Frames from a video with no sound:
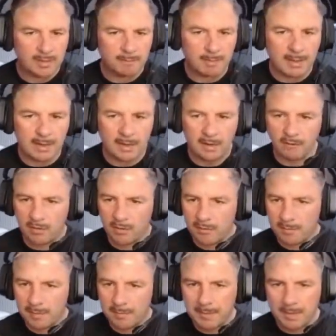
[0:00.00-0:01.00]
but I've got to
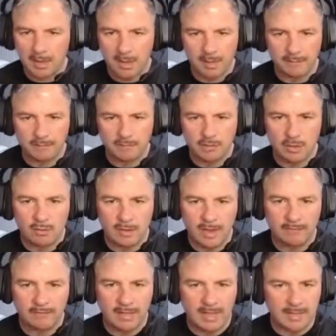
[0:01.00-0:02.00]
remember I don't
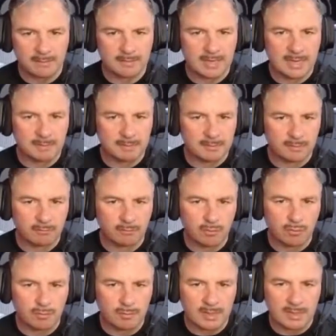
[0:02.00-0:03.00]
have heaps and heaps of
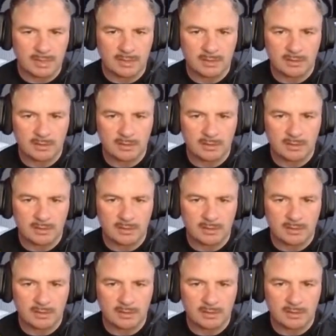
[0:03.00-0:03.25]
room here,